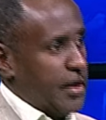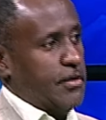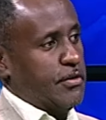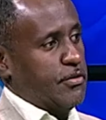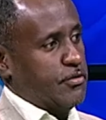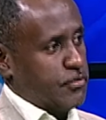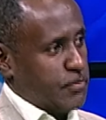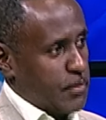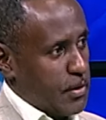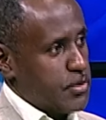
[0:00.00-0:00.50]
and
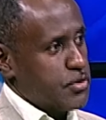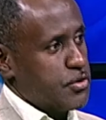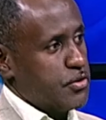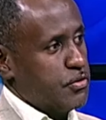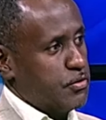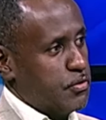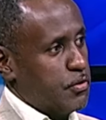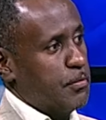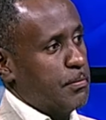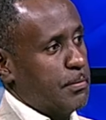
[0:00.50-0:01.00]

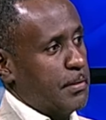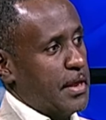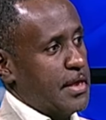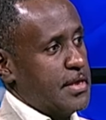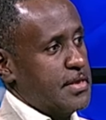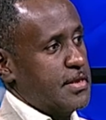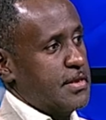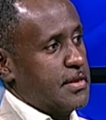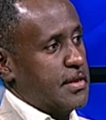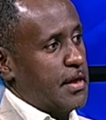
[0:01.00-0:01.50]
destruction took
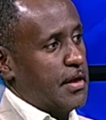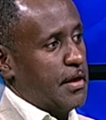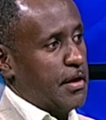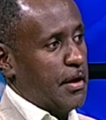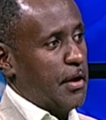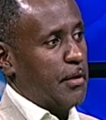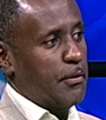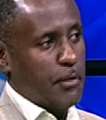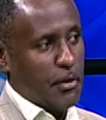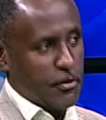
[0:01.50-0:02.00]
place
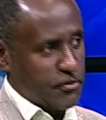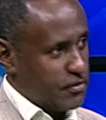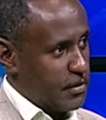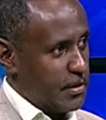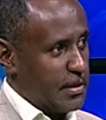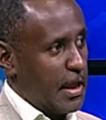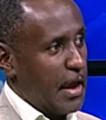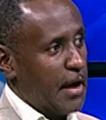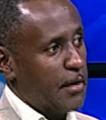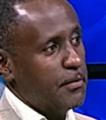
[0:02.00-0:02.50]
across
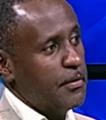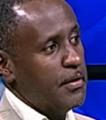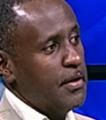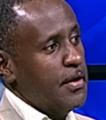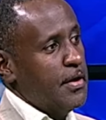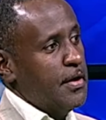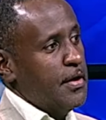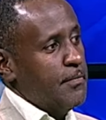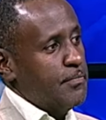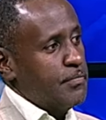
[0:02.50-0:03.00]
the town,
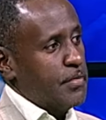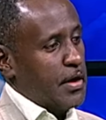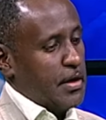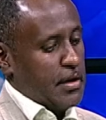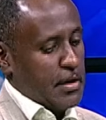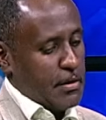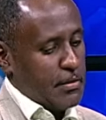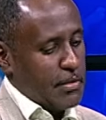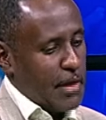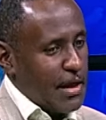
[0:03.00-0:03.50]

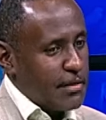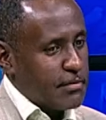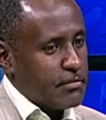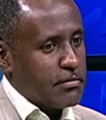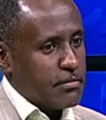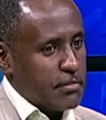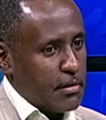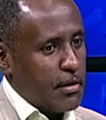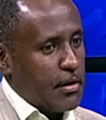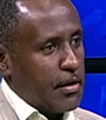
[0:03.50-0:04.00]

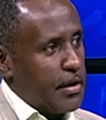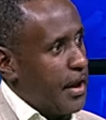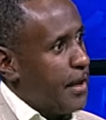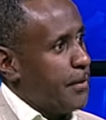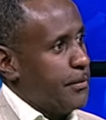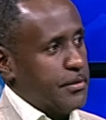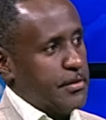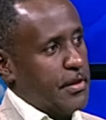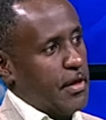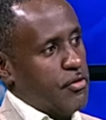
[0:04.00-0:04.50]
that
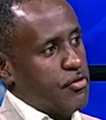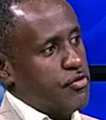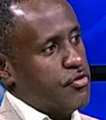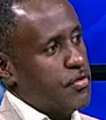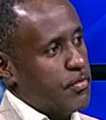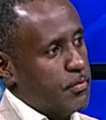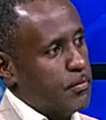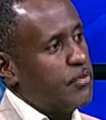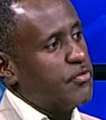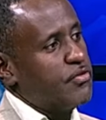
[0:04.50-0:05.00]

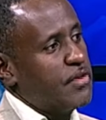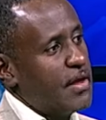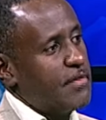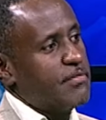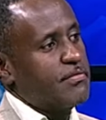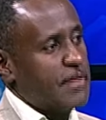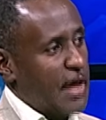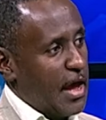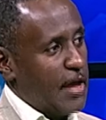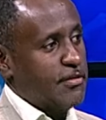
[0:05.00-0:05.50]
heritage was
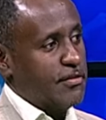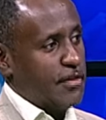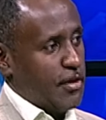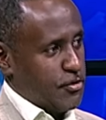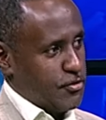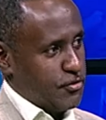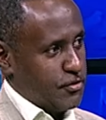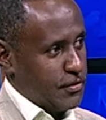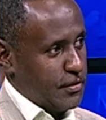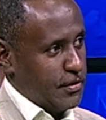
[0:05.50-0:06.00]
left
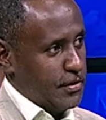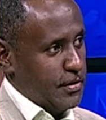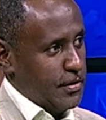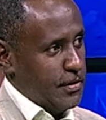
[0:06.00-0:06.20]
untouched.